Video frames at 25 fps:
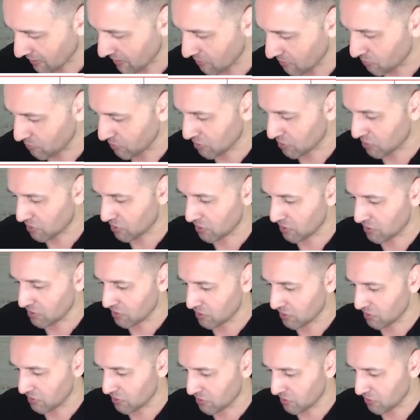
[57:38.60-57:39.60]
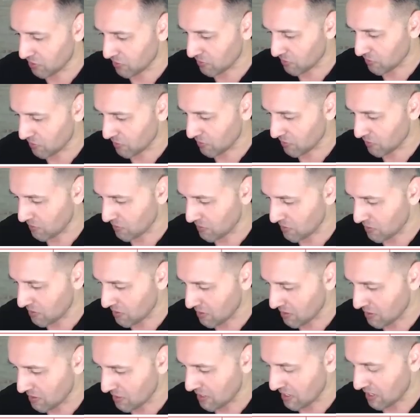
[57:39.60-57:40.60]
which turns into
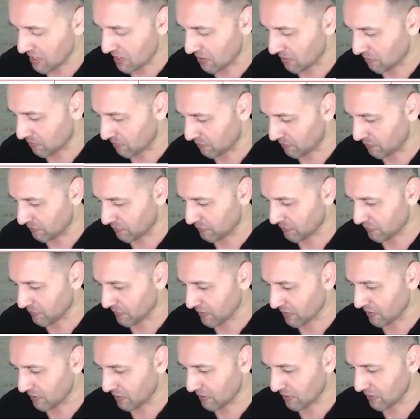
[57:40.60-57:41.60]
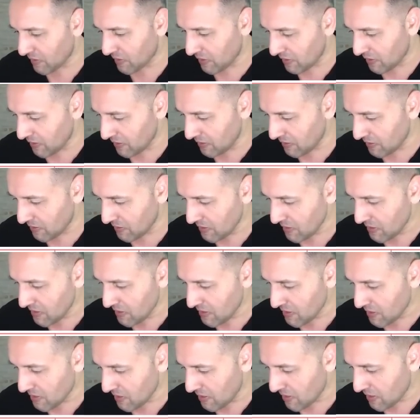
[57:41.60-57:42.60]
ni. Okay,
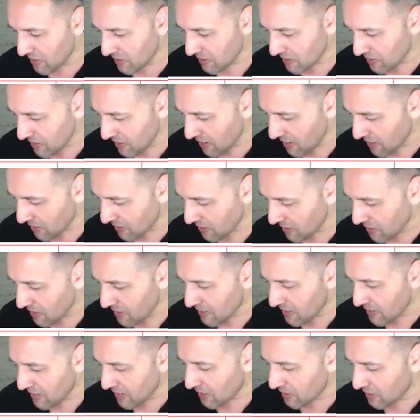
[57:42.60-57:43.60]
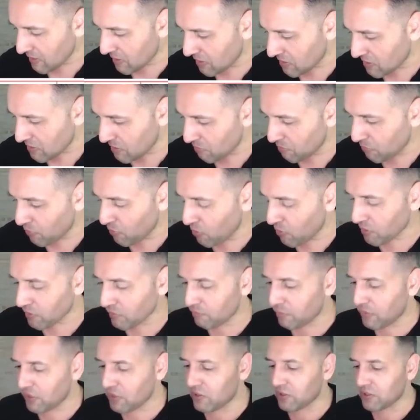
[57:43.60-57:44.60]
that. Now it's important
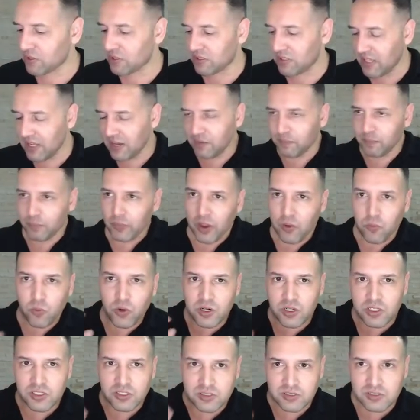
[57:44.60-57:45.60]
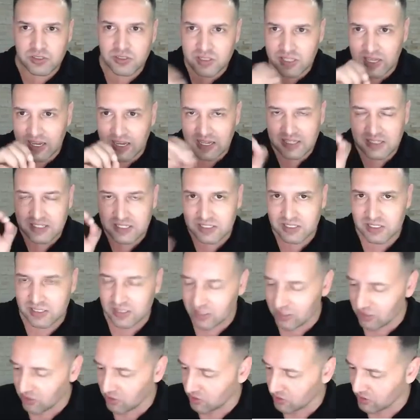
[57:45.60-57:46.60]
because now I want to take this
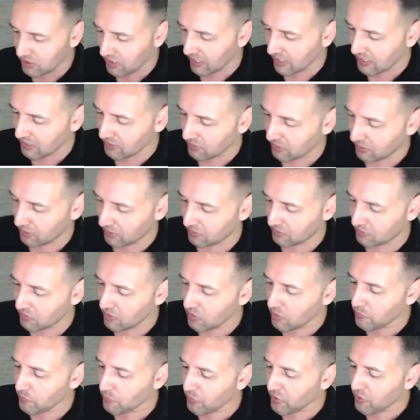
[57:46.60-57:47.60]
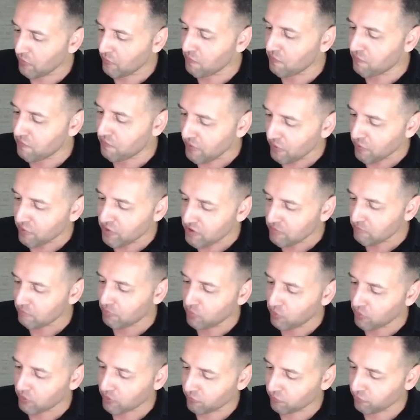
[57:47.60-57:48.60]
little side thing. Very
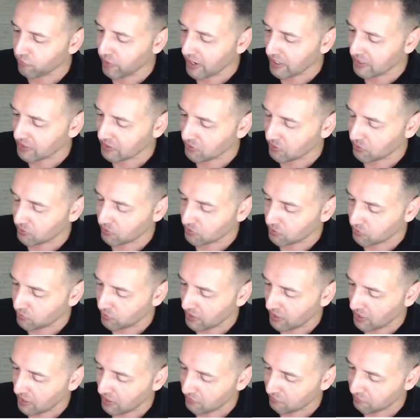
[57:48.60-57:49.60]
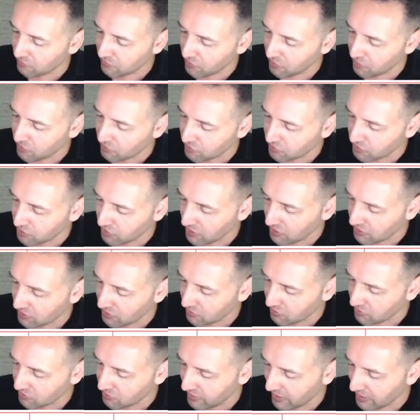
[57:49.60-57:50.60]
important radicals. We have the
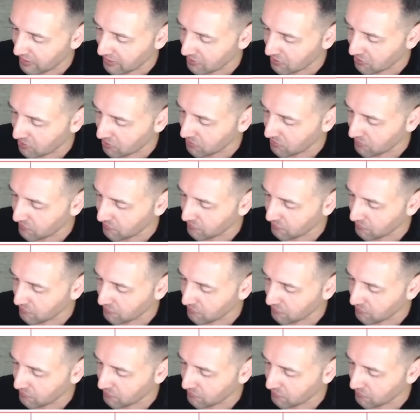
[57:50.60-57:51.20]
ren radical,